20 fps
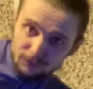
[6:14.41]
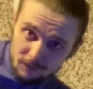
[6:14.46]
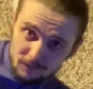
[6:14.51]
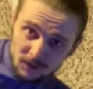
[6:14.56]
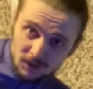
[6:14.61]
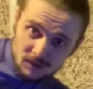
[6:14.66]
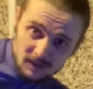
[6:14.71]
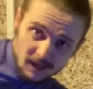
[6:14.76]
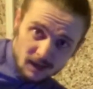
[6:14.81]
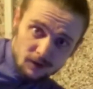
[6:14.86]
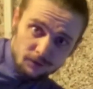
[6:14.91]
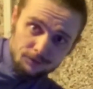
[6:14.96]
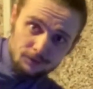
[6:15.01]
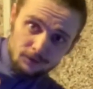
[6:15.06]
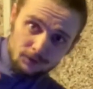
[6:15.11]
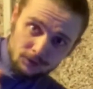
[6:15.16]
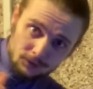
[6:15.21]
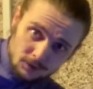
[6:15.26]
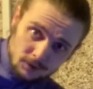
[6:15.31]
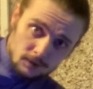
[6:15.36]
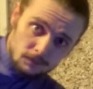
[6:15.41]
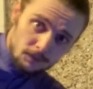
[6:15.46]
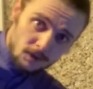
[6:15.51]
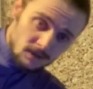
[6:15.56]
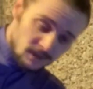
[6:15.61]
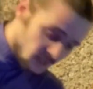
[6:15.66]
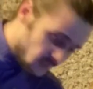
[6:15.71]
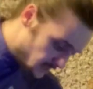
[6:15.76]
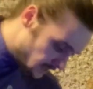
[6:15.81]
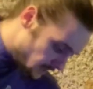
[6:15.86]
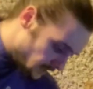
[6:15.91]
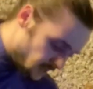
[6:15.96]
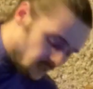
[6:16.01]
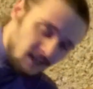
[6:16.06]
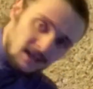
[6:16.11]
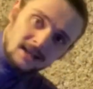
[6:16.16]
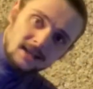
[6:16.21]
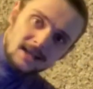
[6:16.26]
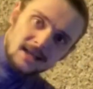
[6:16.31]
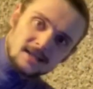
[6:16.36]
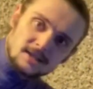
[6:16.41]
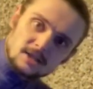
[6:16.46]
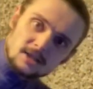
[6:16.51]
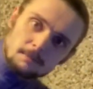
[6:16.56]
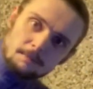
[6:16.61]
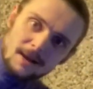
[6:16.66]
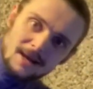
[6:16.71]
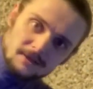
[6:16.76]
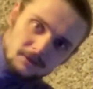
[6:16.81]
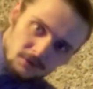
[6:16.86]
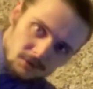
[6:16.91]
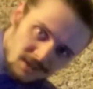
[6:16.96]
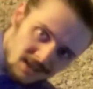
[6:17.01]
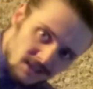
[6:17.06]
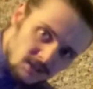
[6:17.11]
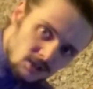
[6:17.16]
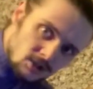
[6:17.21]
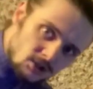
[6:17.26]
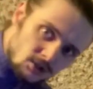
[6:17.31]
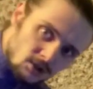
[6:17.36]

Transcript: from yourself, through your body, into the pedals and into the